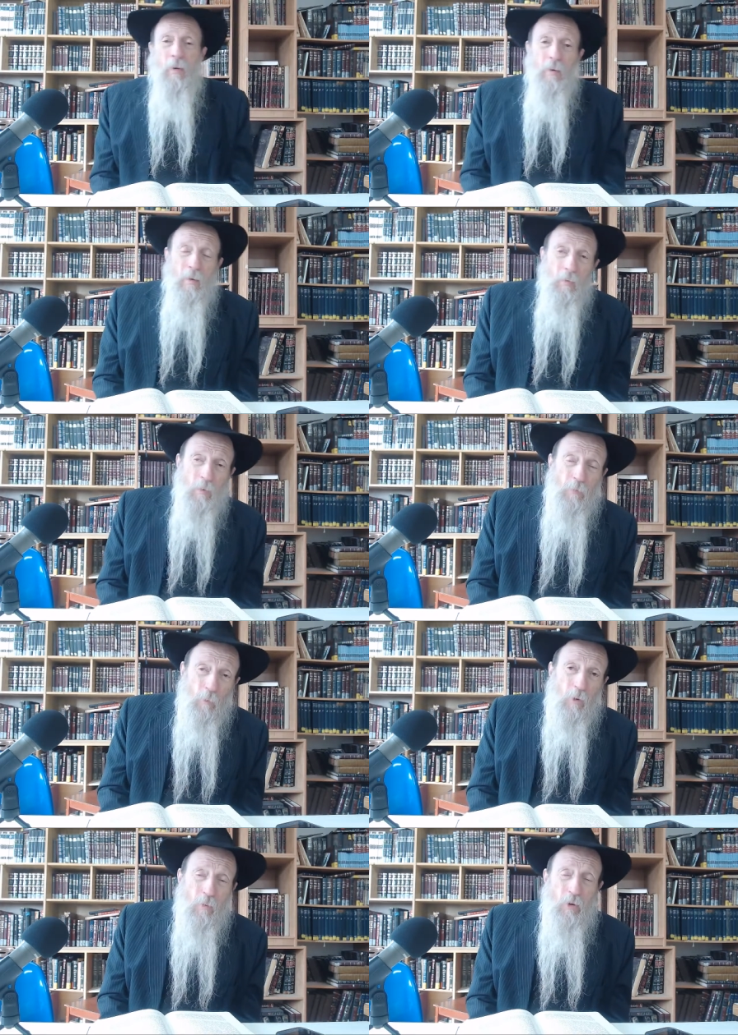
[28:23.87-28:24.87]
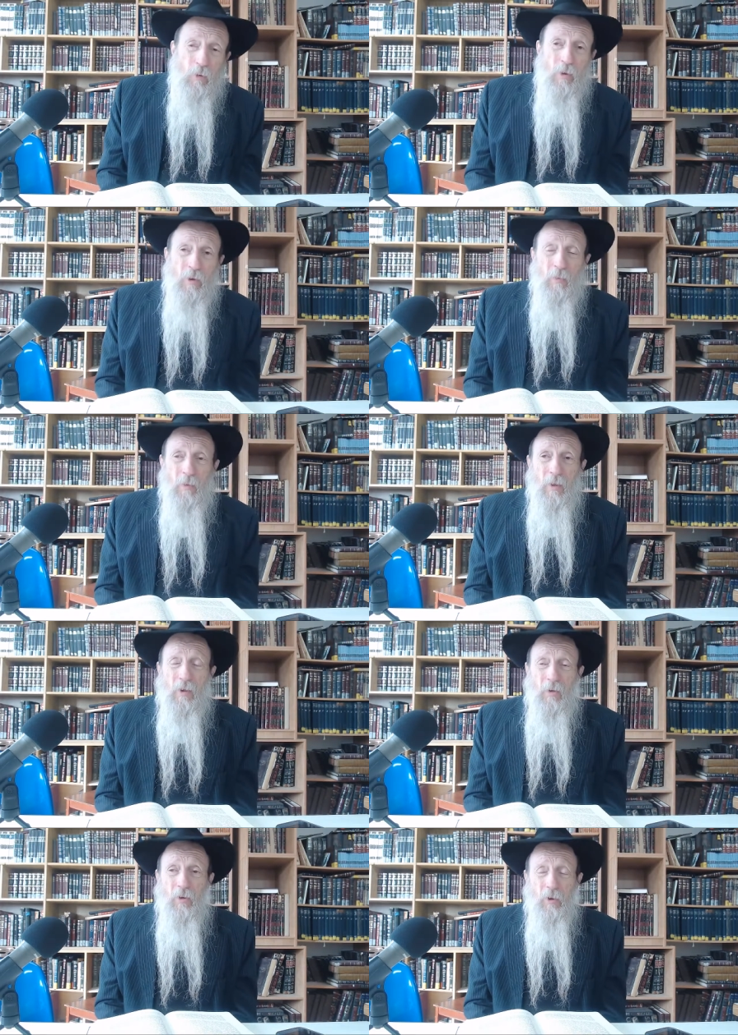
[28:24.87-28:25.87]
in Reform Judaism and this
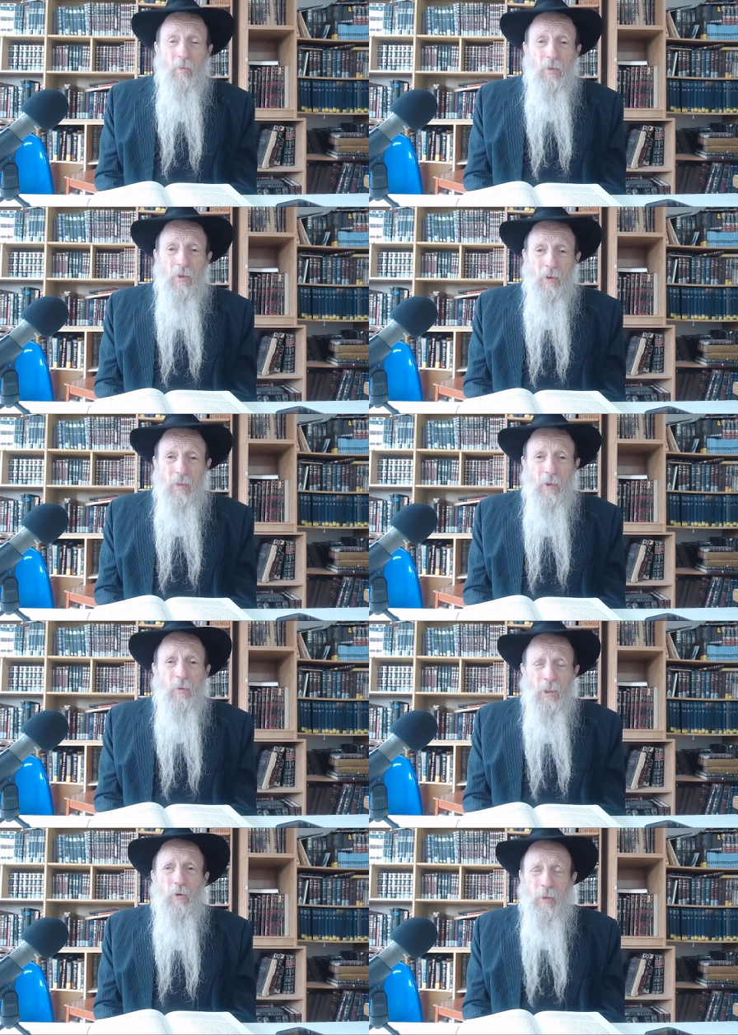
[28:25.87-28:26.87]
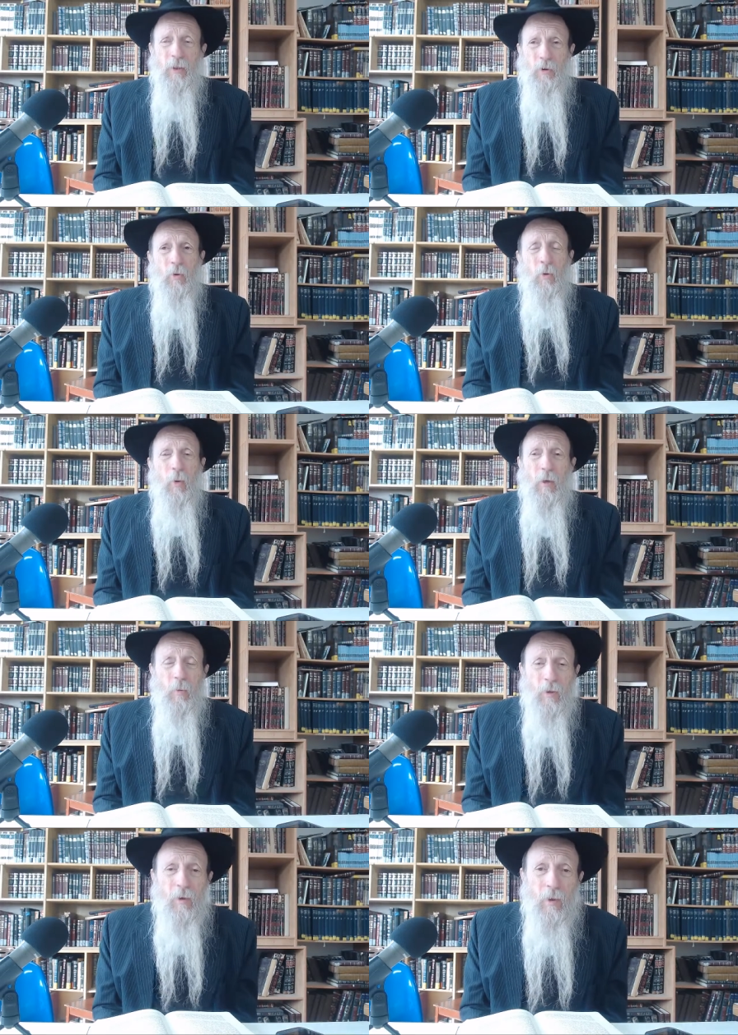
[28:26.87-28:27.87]
in Germany, so that's what they tried to do away
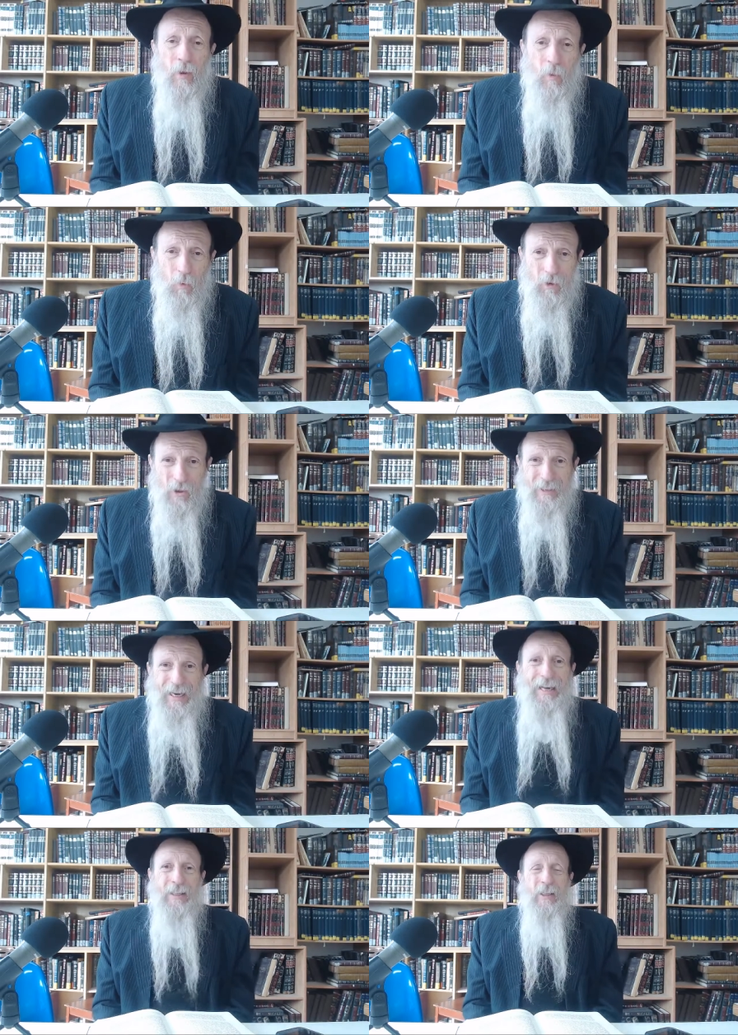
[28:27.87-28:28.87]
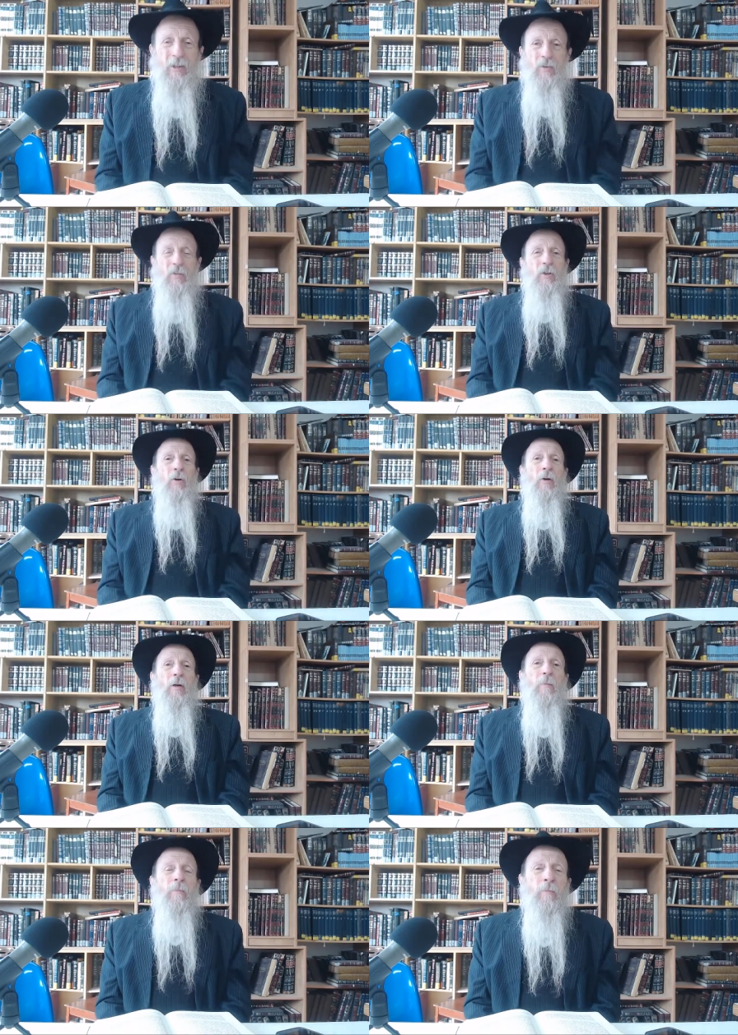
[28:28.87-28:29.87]
with was this godliness of the Torah.
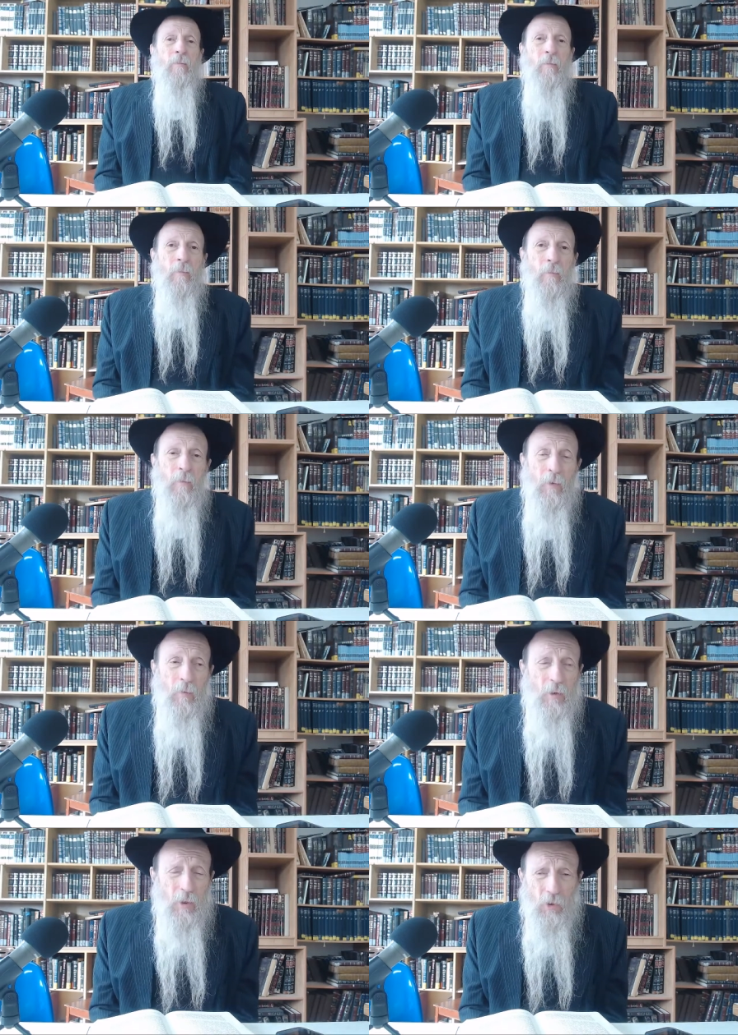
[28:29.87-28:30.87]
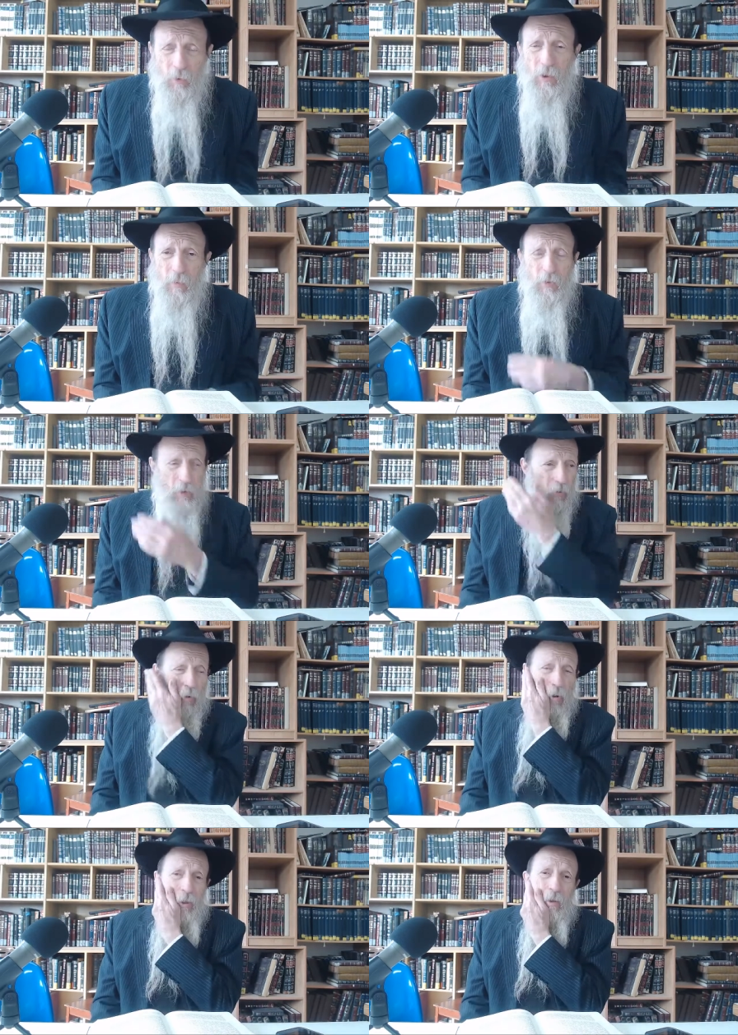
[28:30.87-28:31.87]
They say Judaism is a good
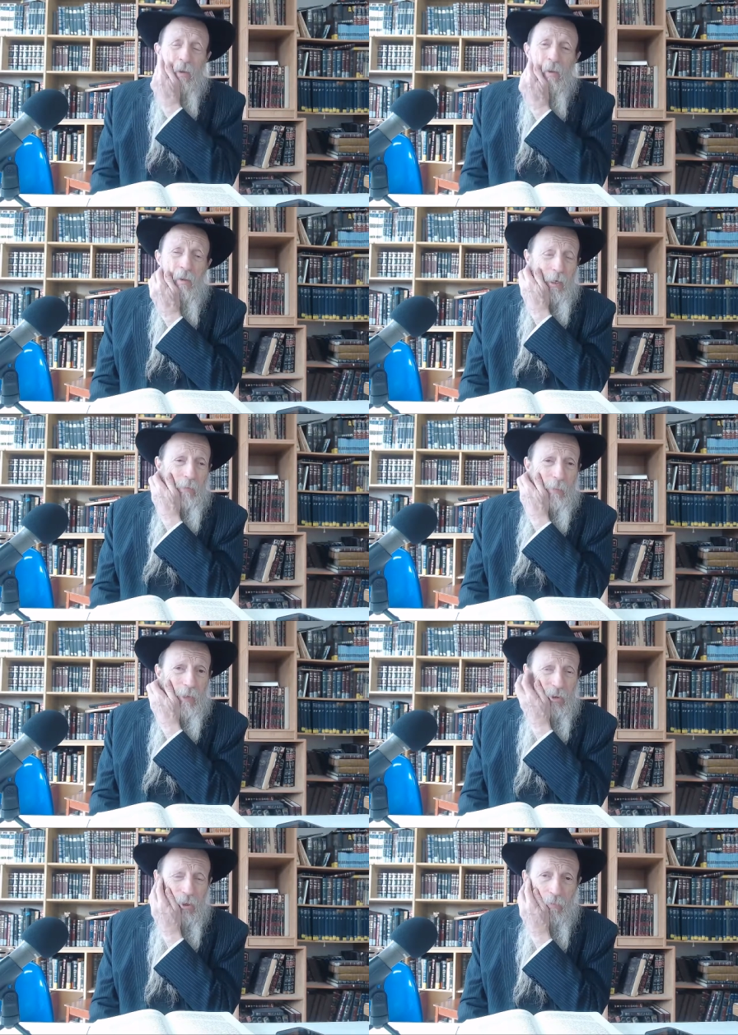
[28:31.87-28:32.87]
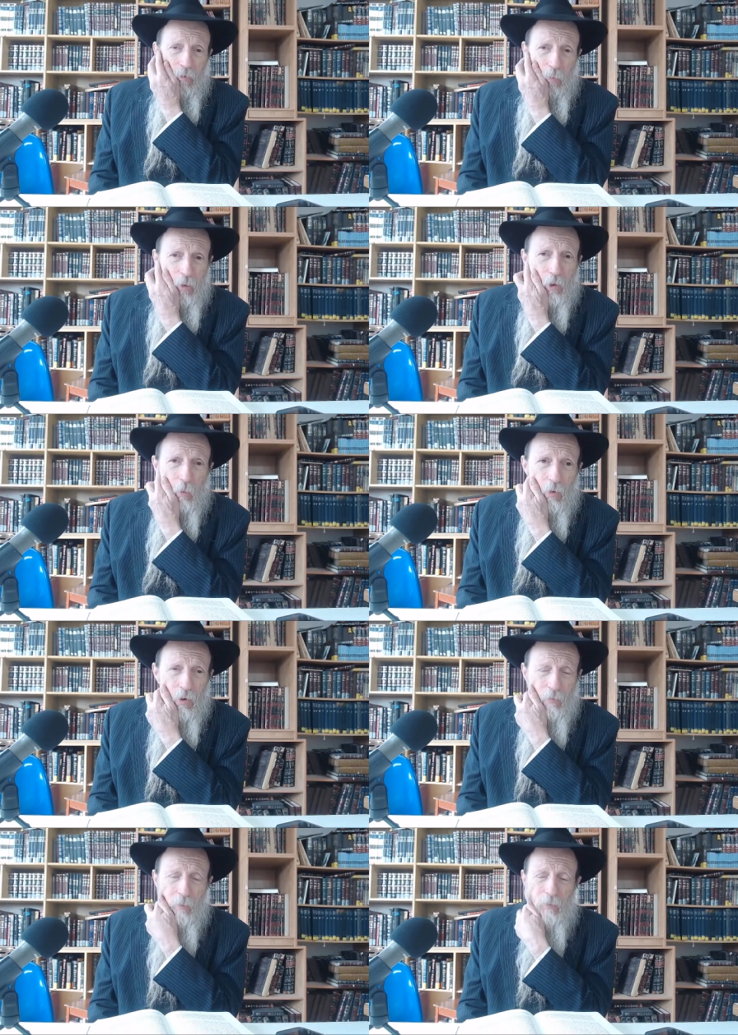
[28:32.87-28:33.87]
thing. Everybody has to have their rituals.
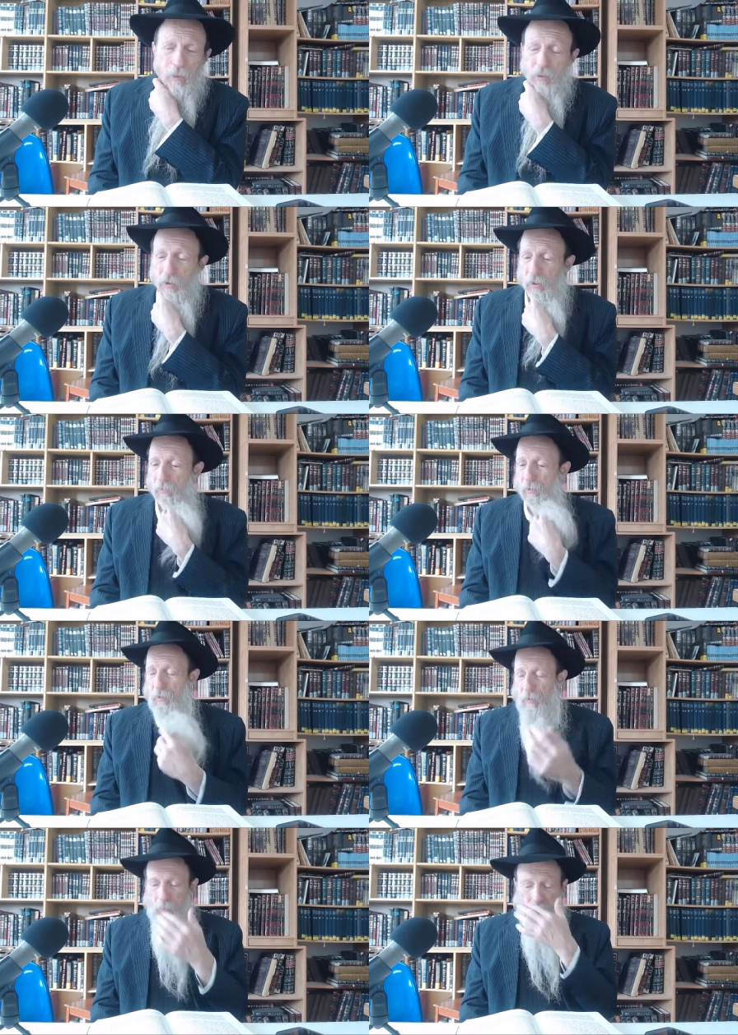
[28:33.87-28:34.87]
Everybody has to have their